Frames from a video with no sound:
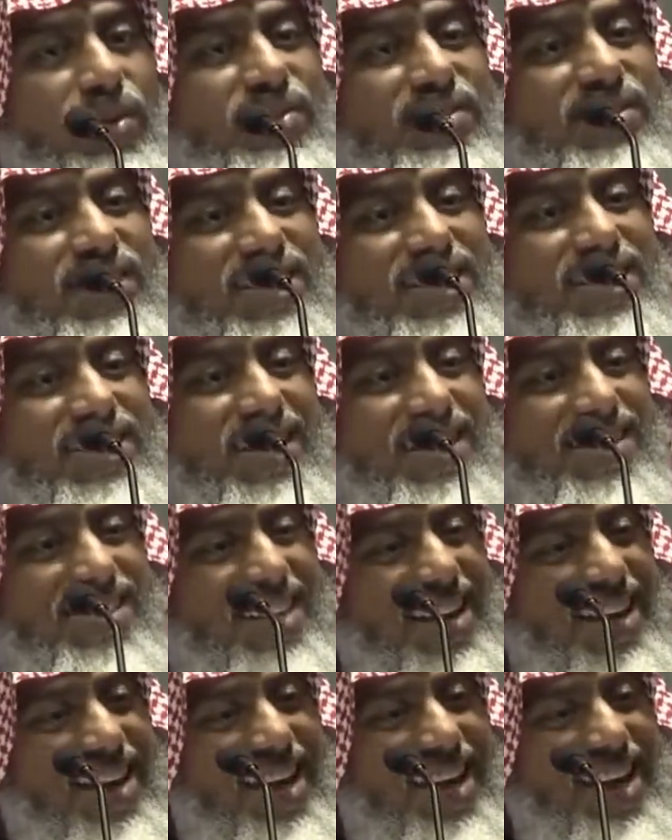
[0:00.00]
and sisters,
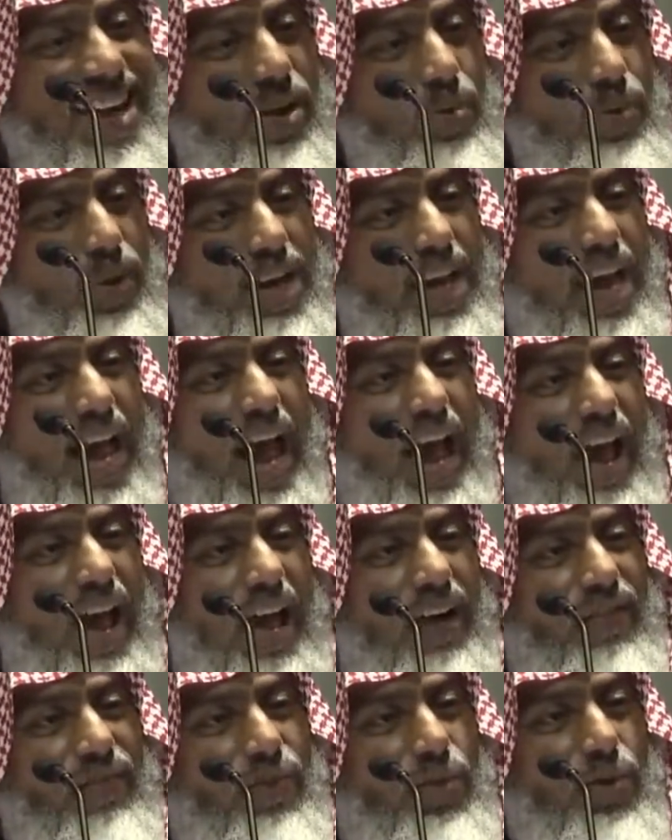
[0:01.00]
we
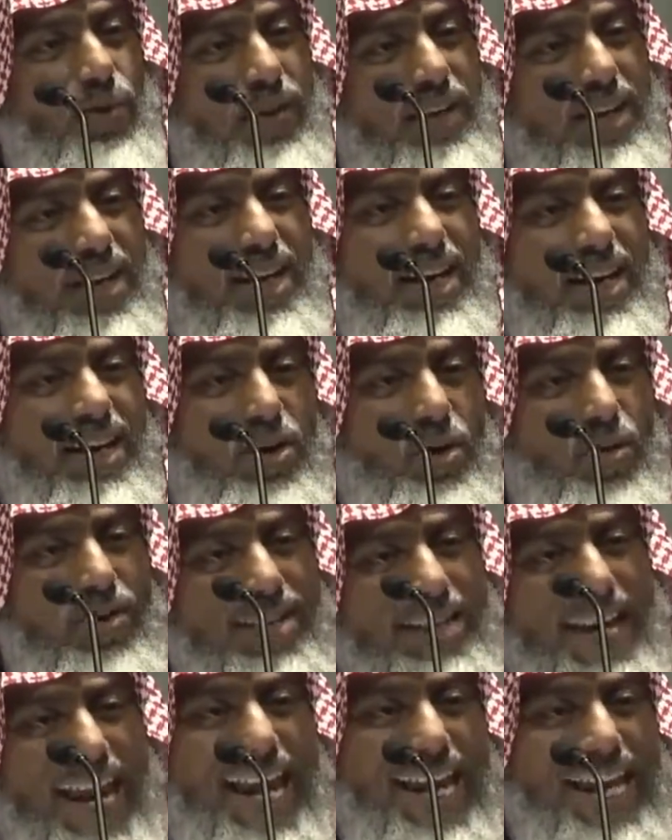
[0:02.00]
have to read
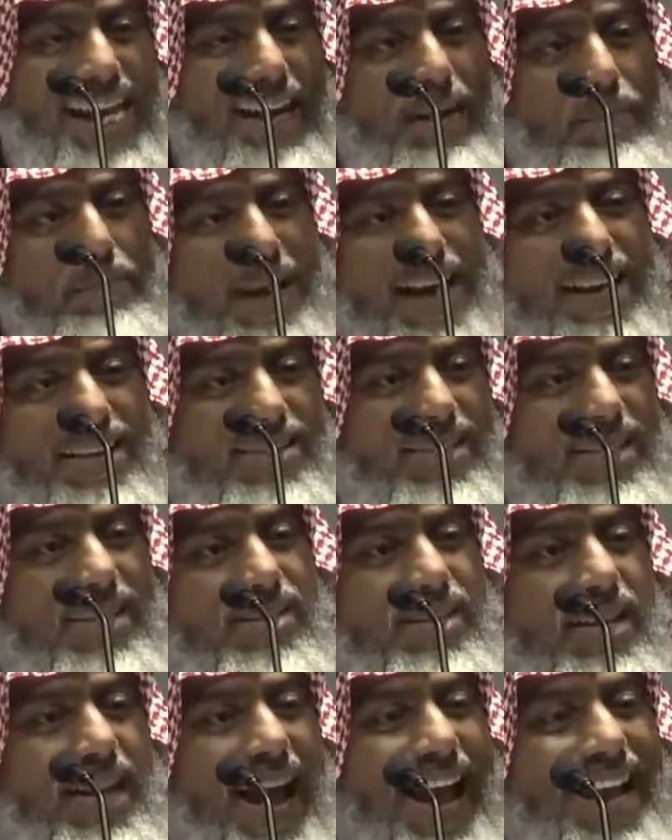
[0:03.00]
on daily
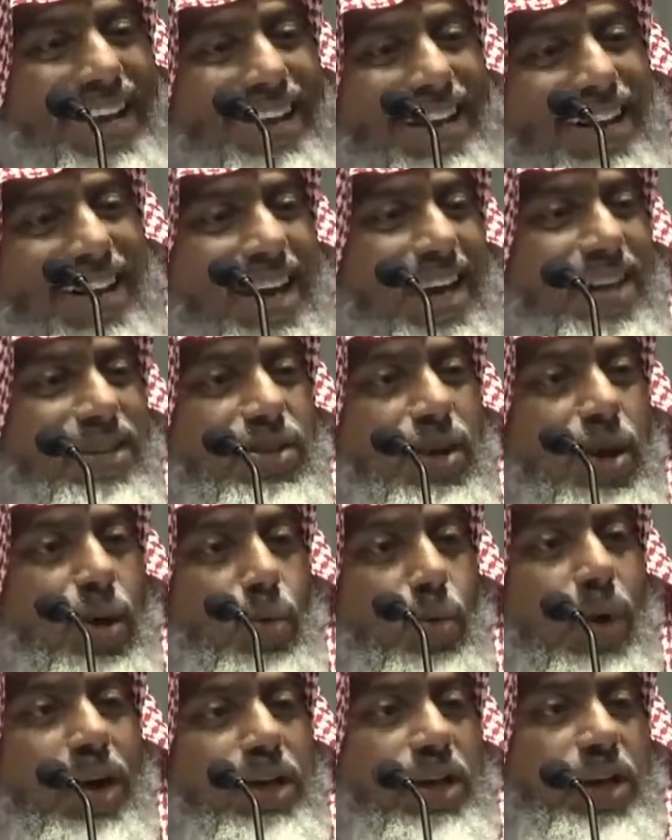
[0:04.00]
basis at least
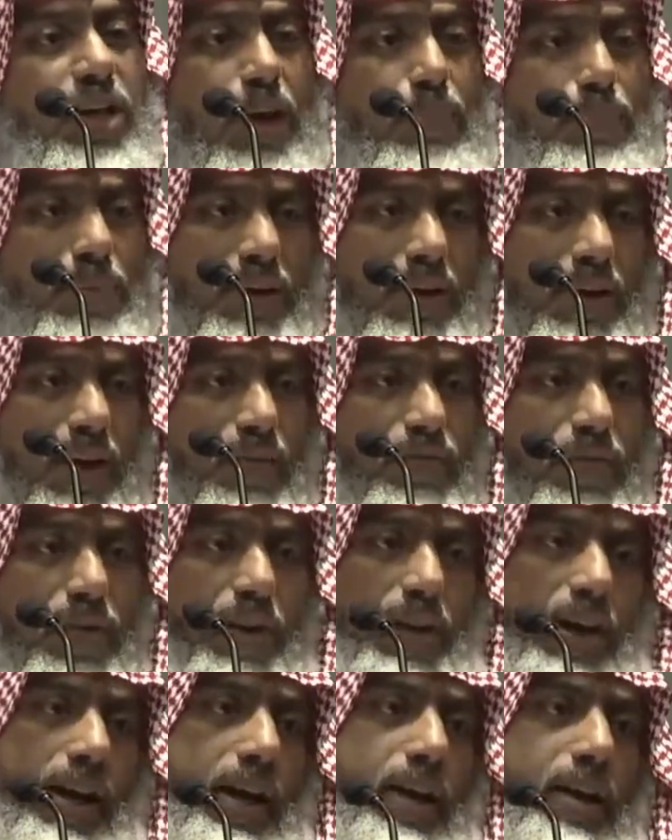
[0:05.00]
one chapter
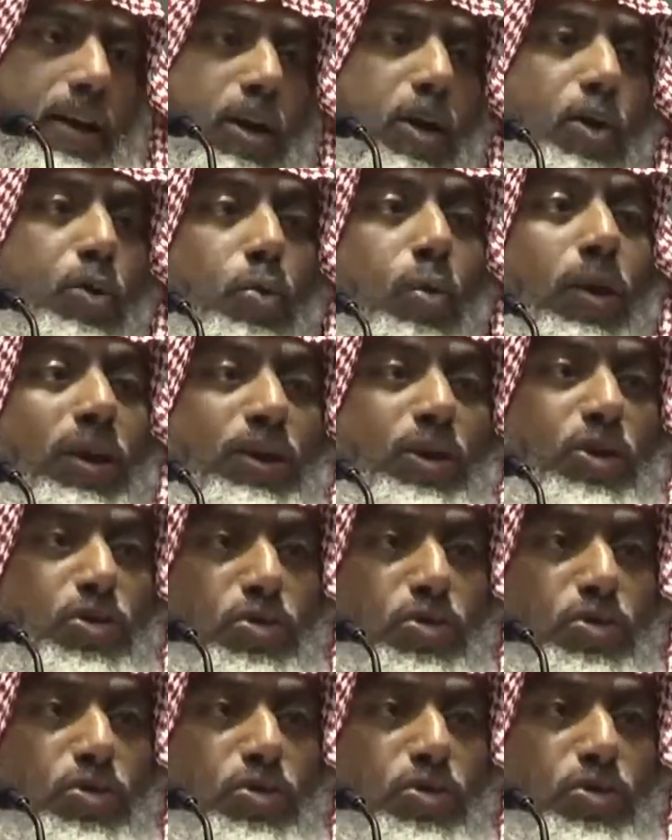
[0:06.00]
every day, one